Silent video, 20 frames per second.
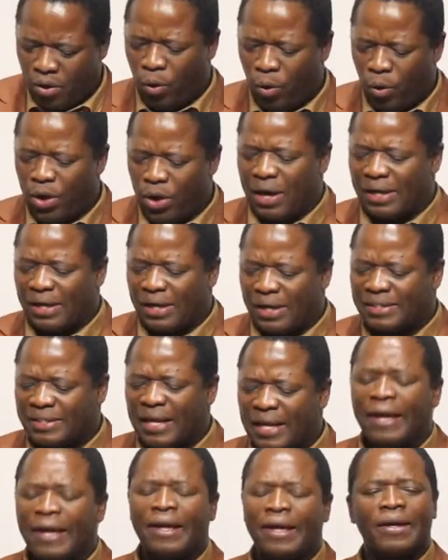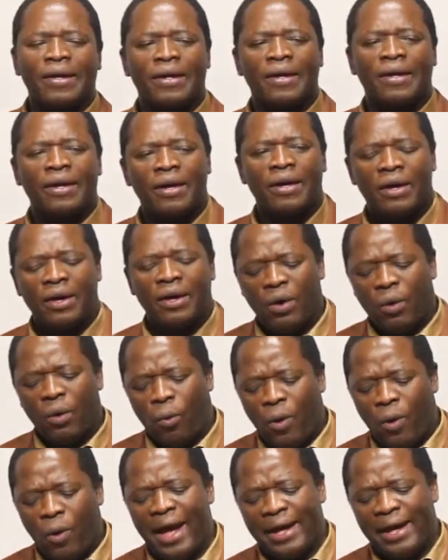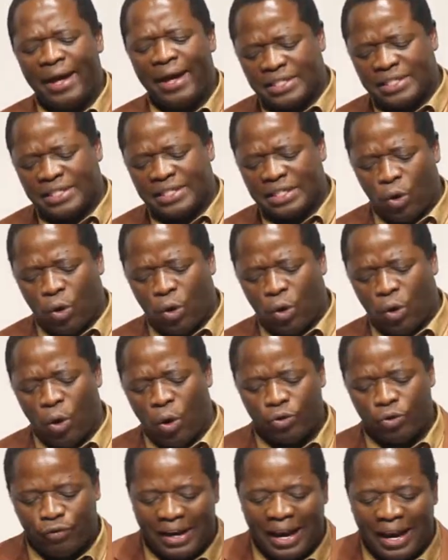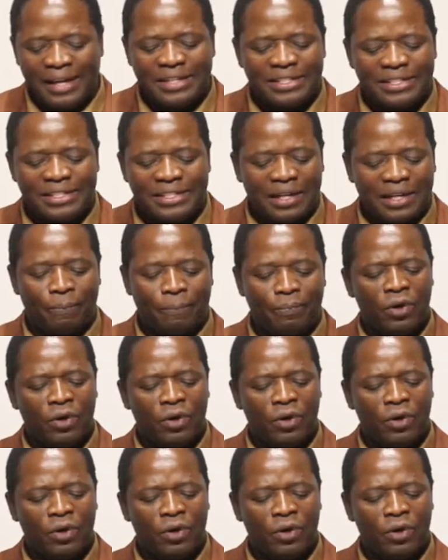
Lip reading: where you are saying, where is the God of Elijah?